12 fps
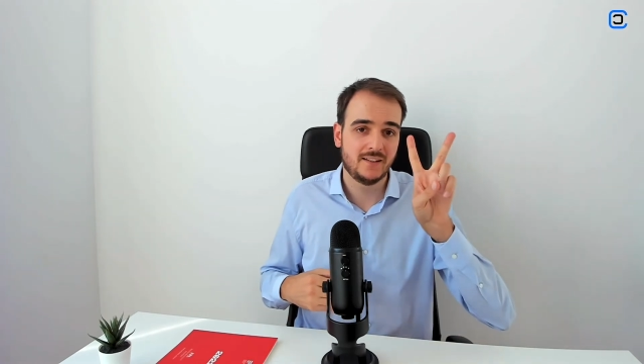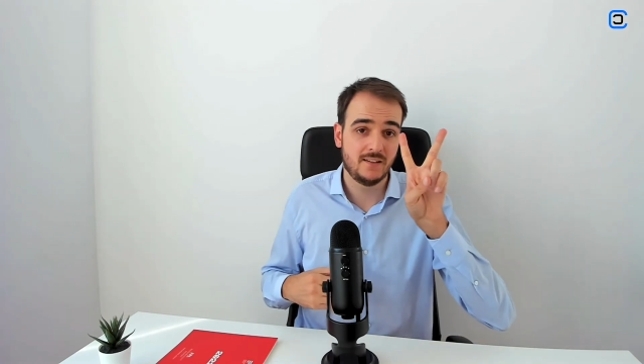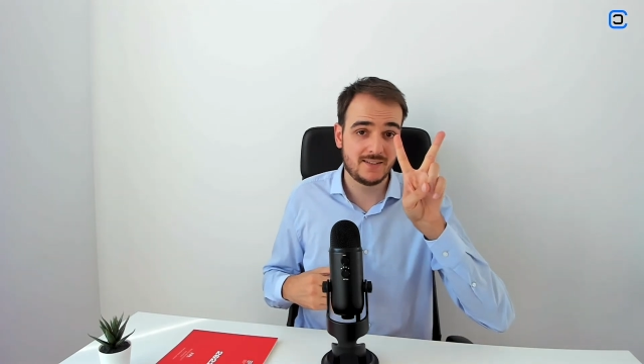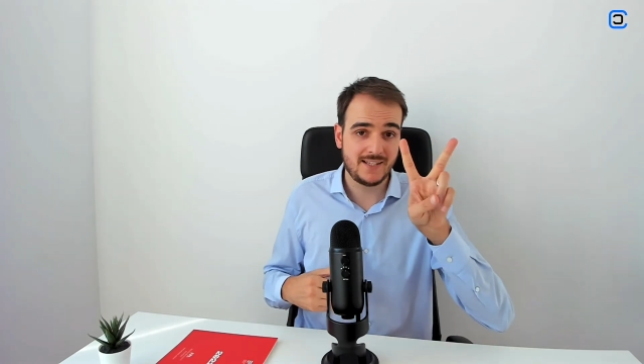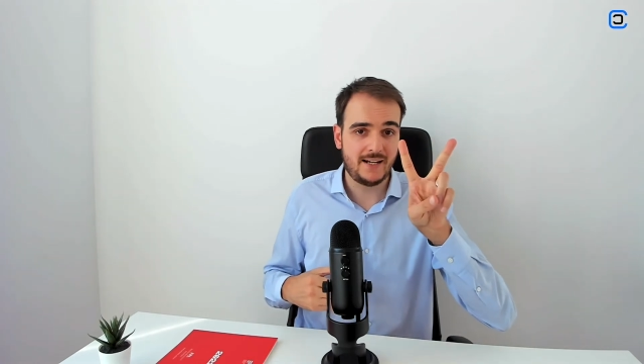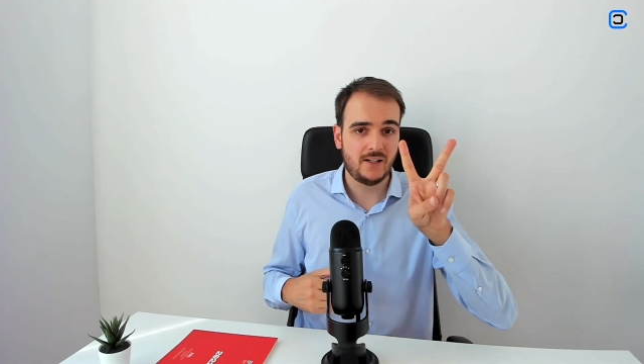
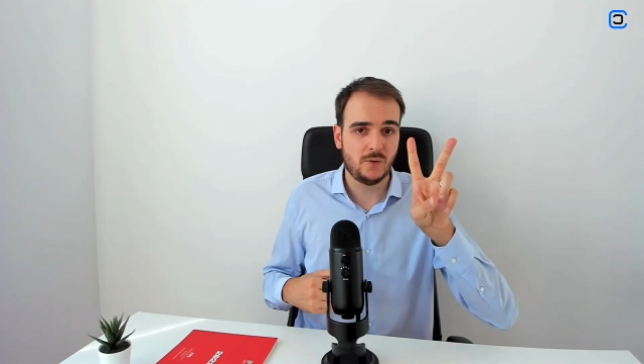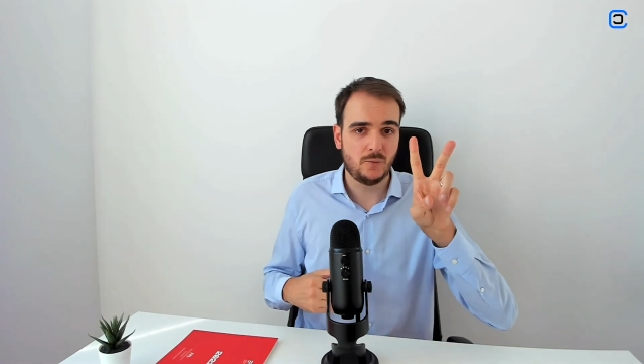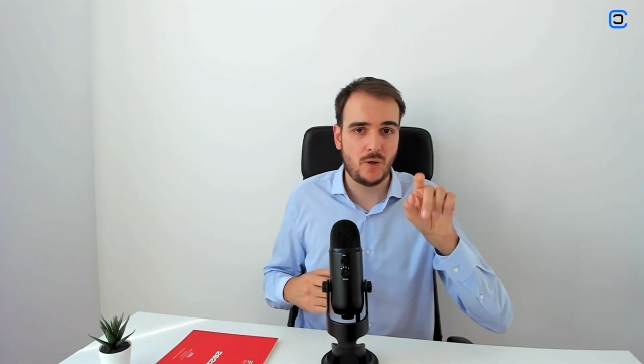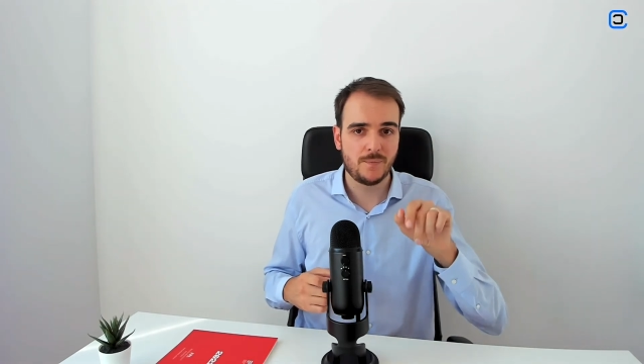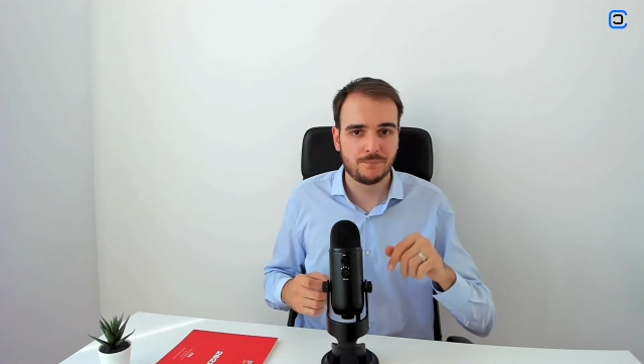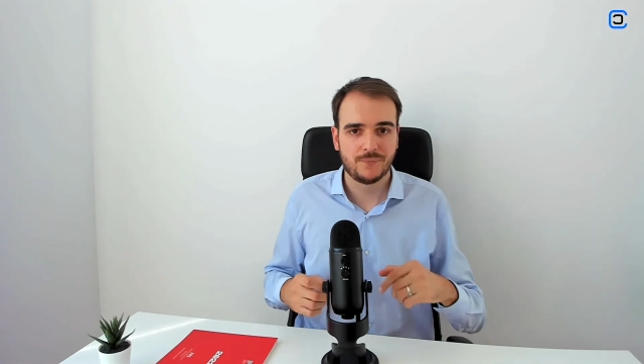The second
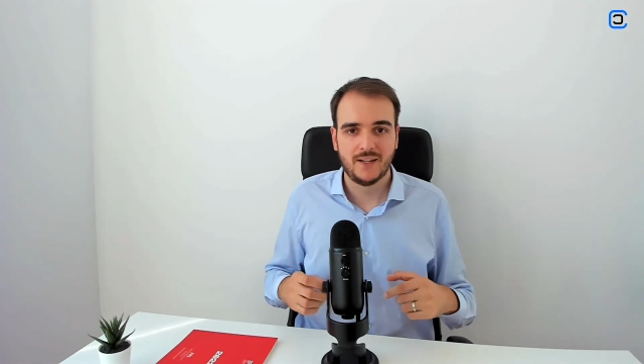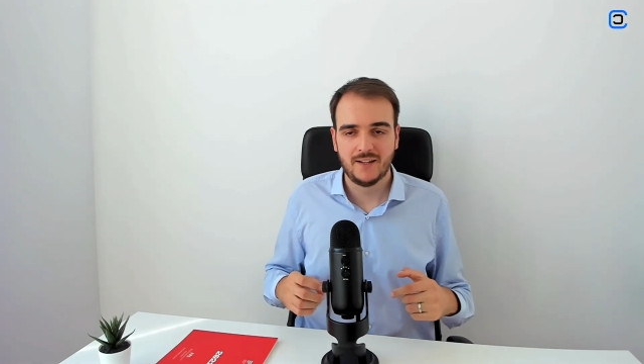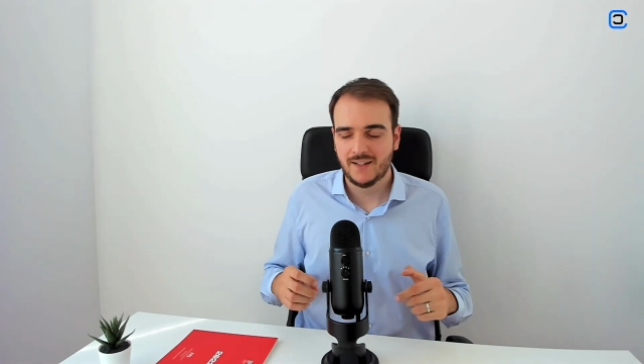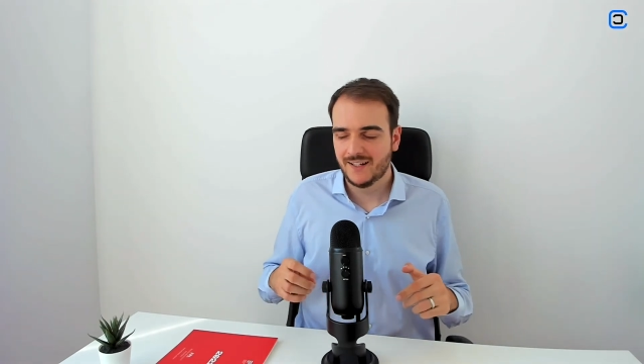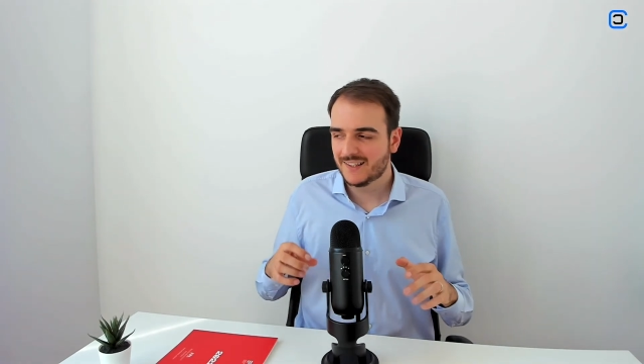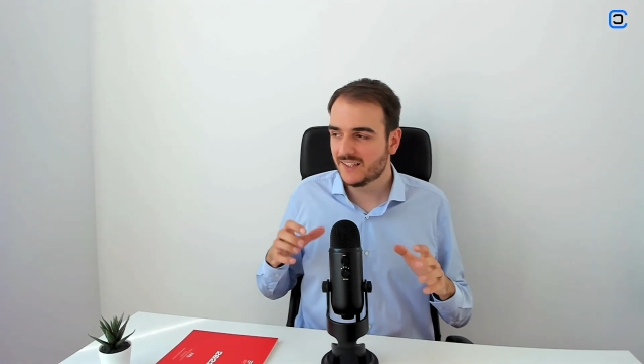one,
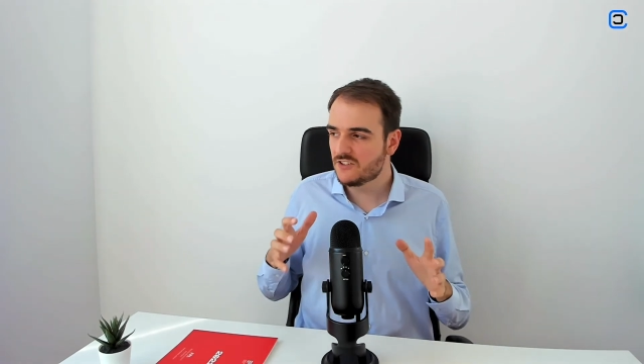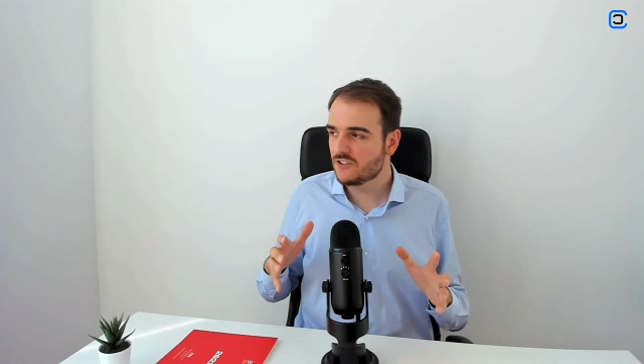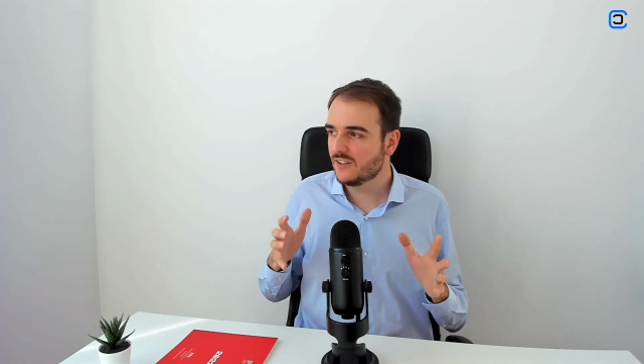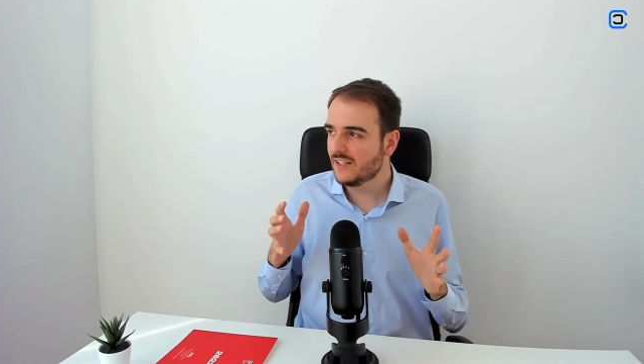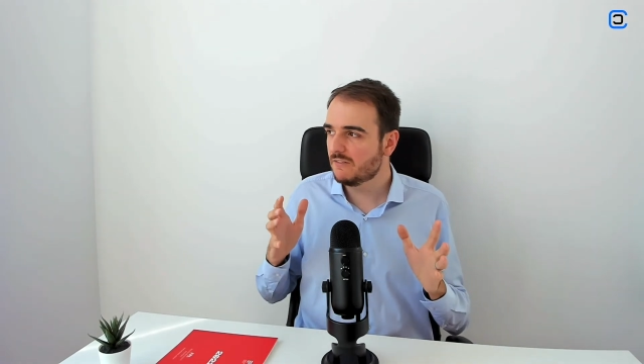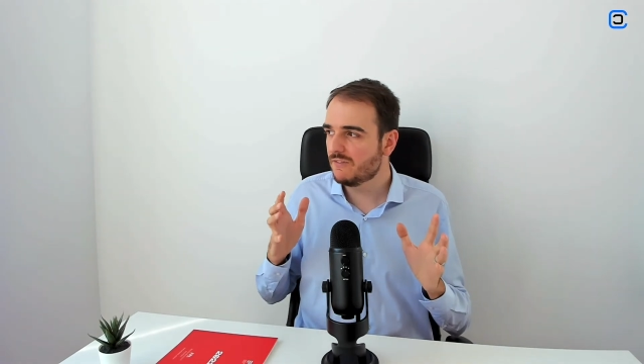
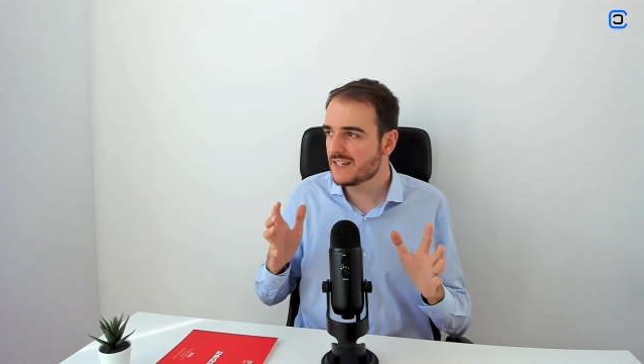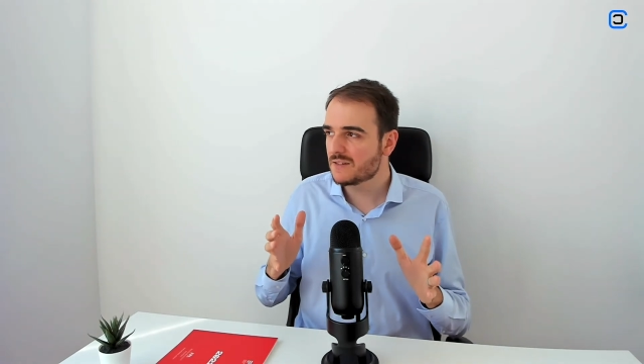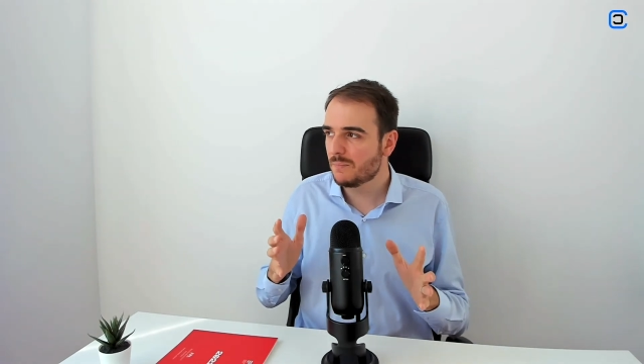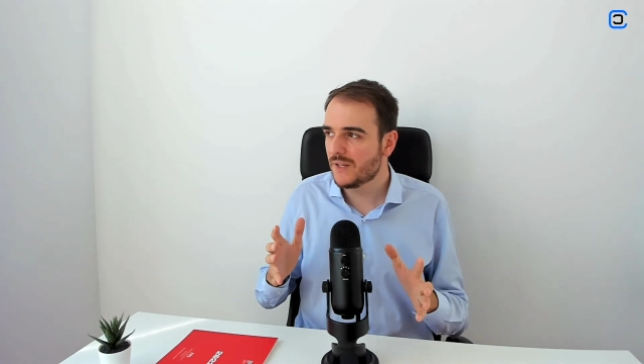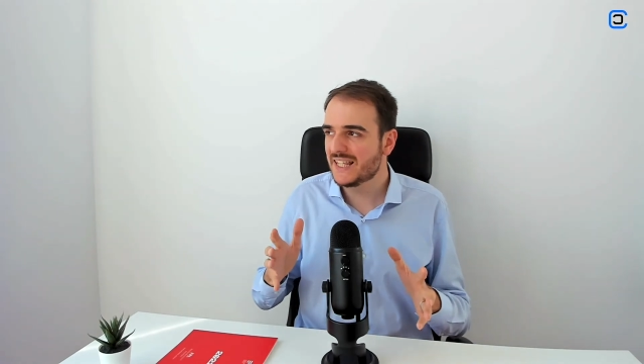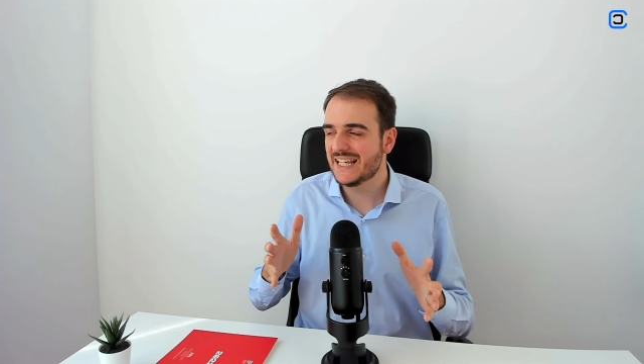digital
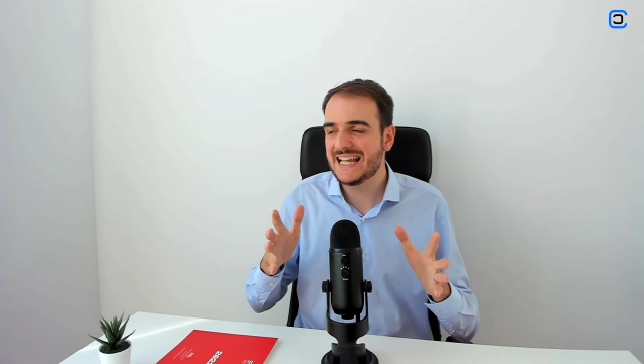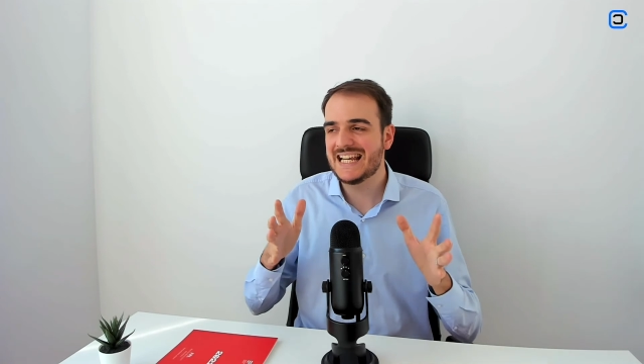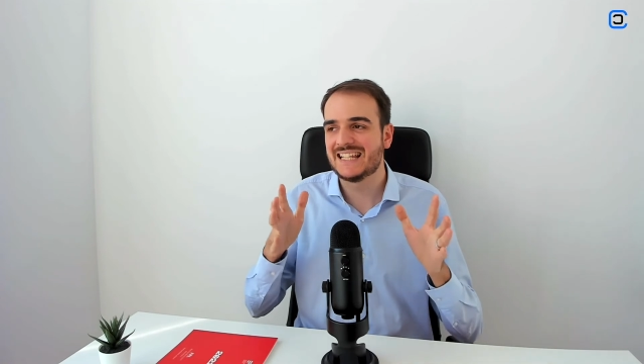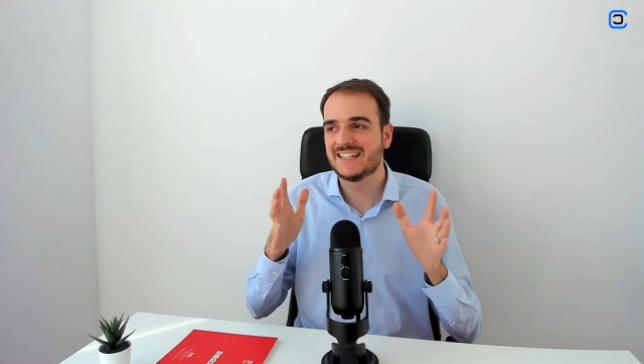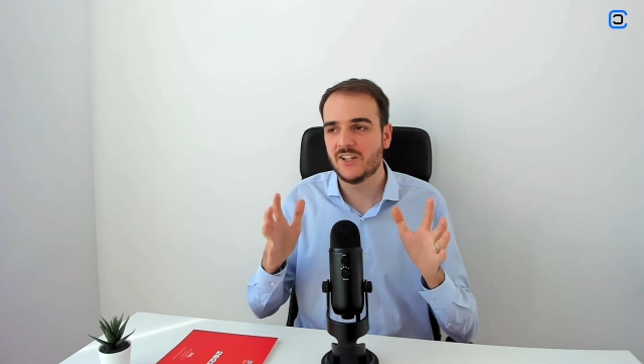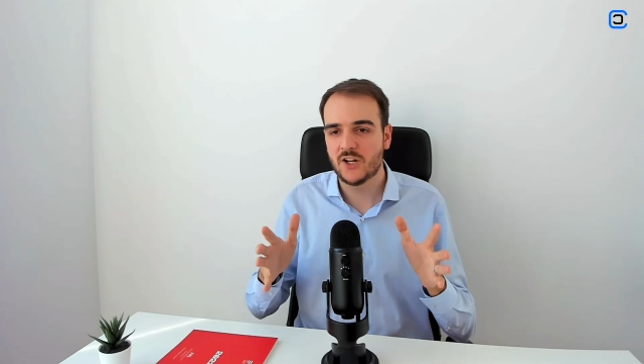investment
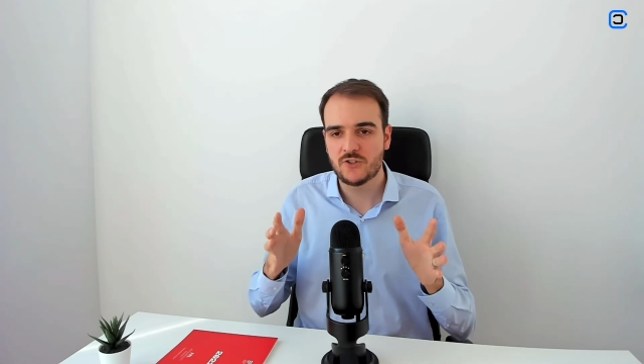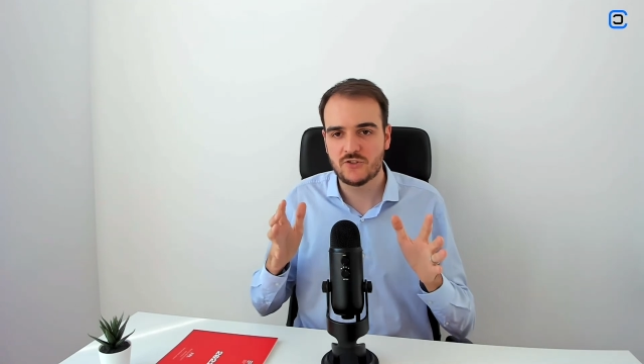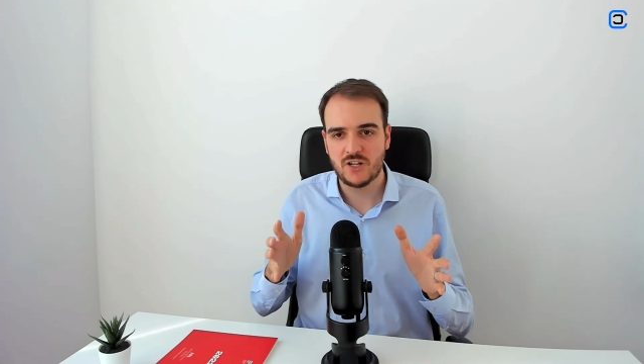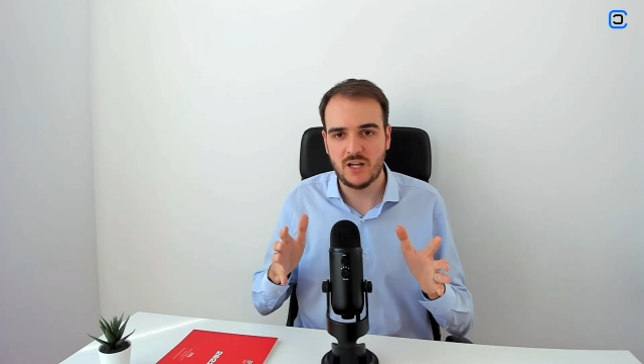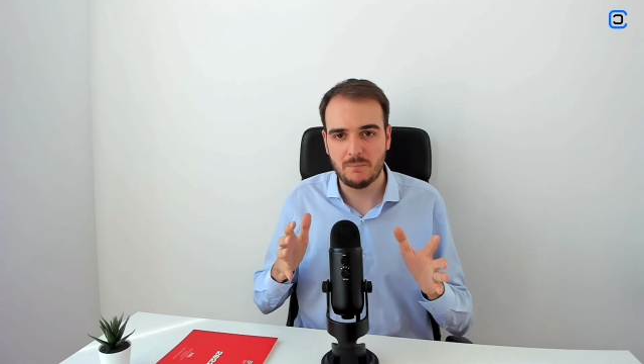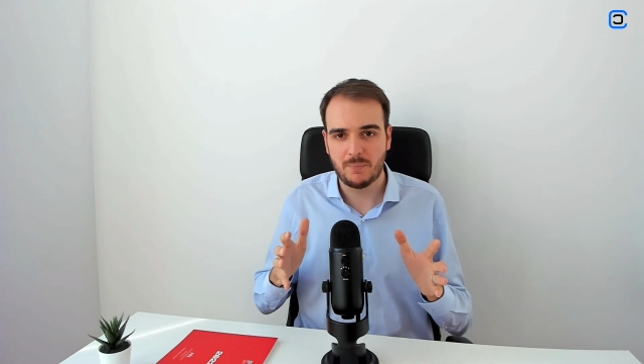is not
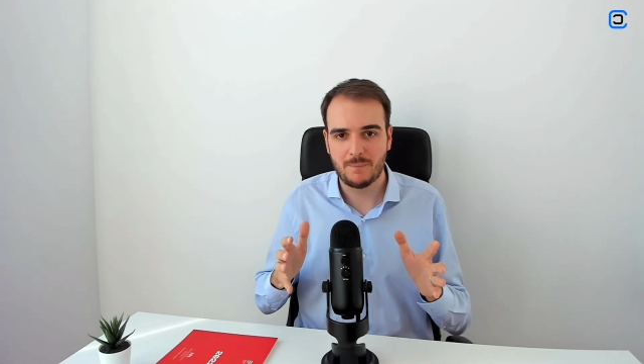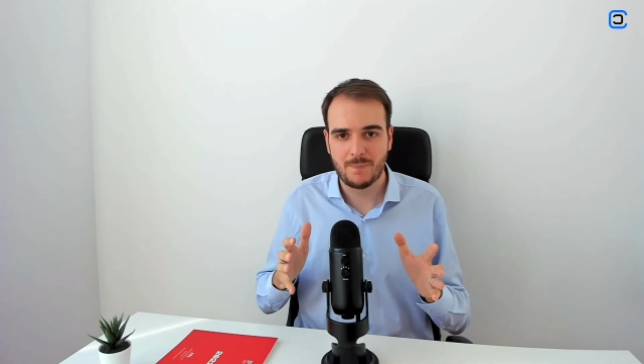cheap.